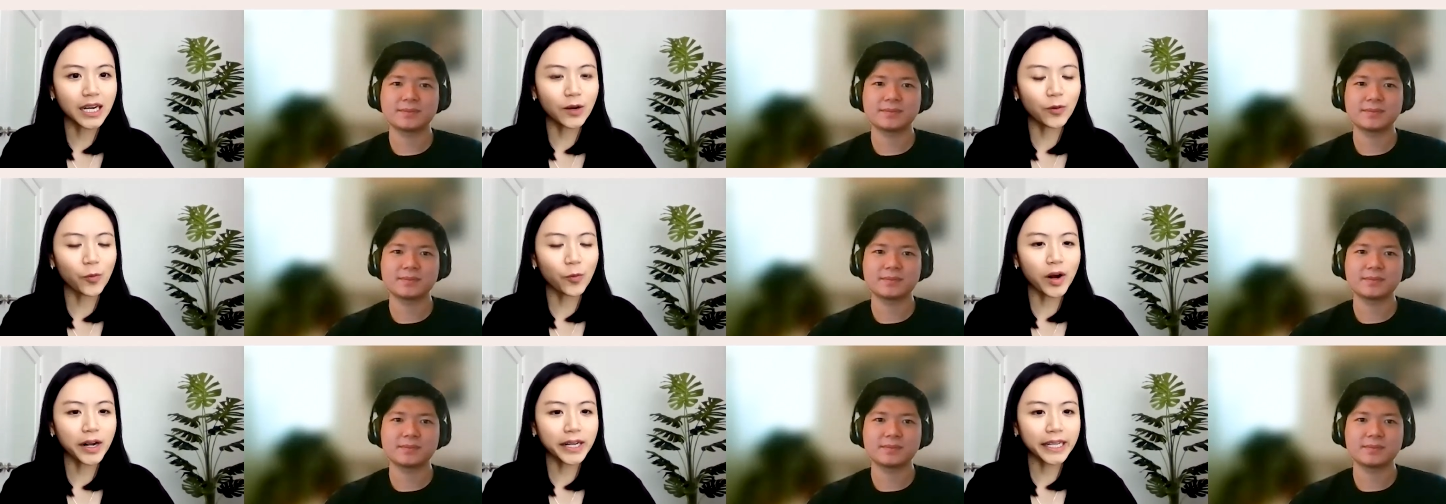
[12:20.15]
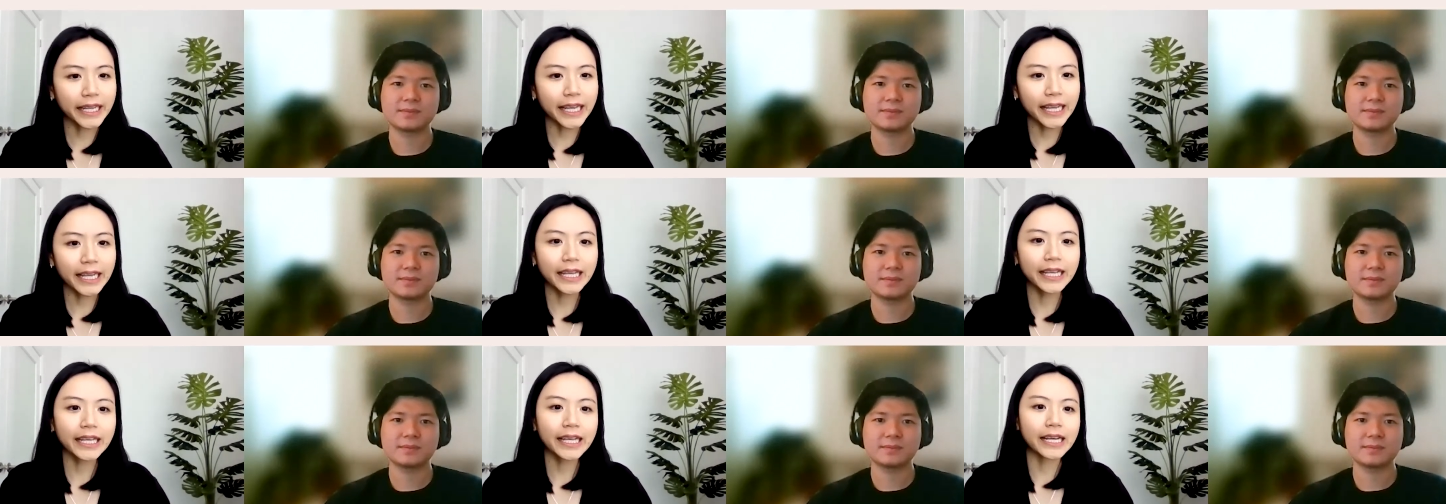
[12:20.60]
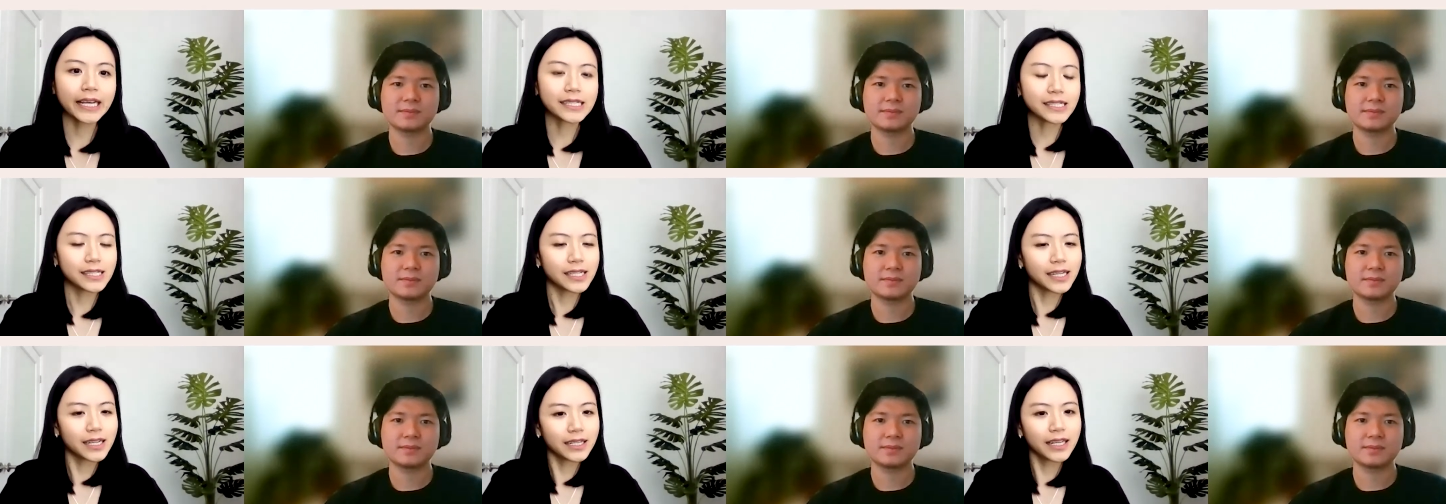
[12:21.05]
Speaker 1: working and
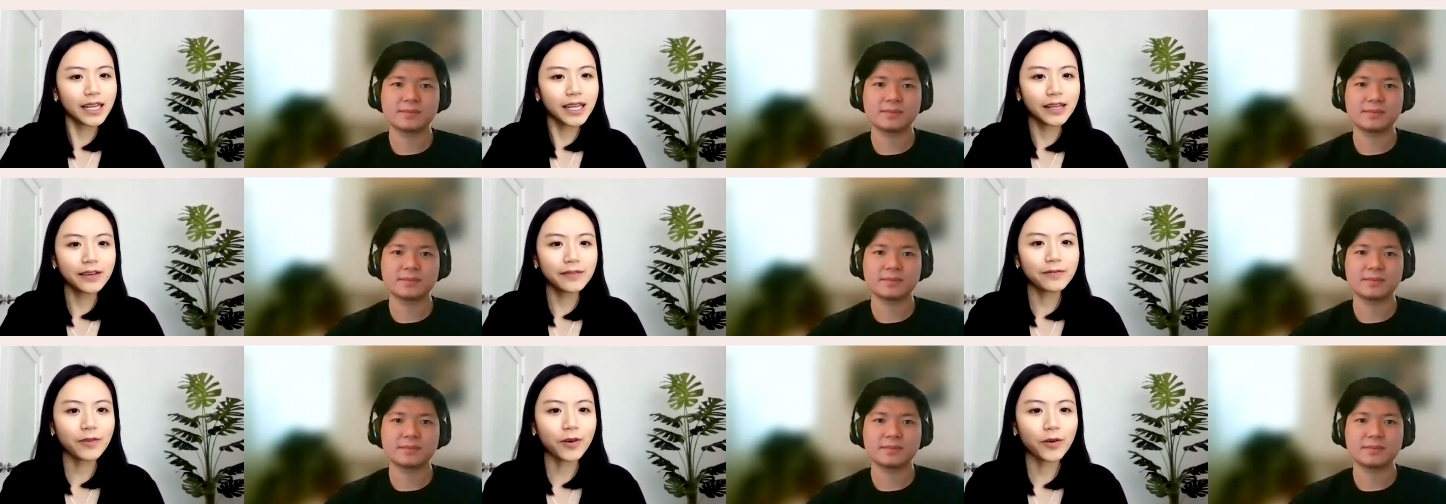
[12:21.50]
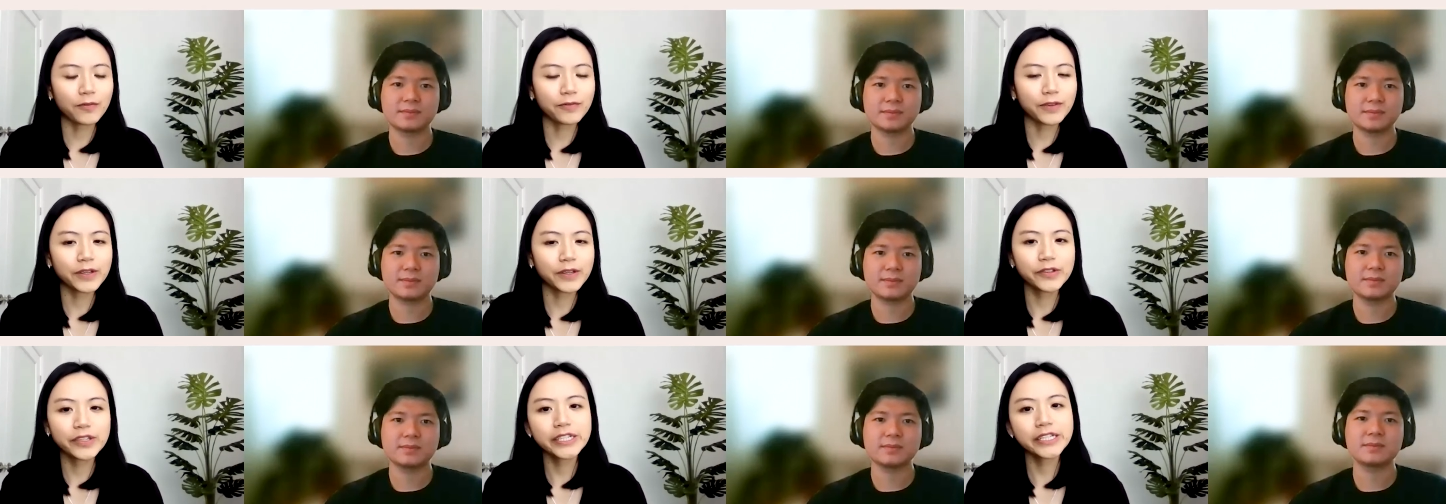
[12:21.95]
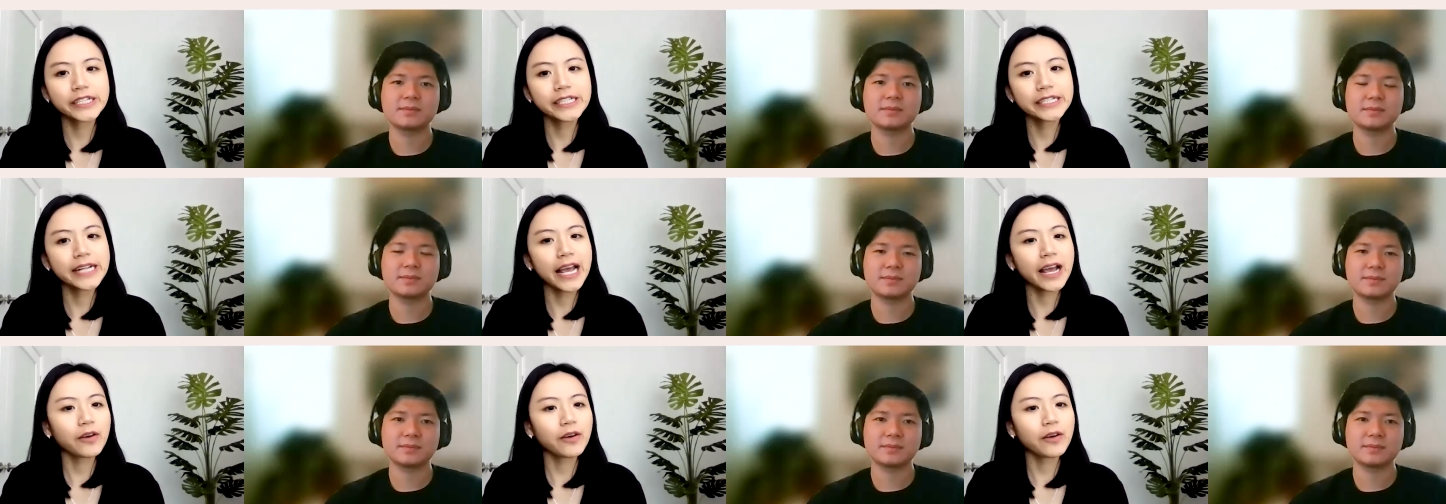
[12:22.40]
studying for a few years now,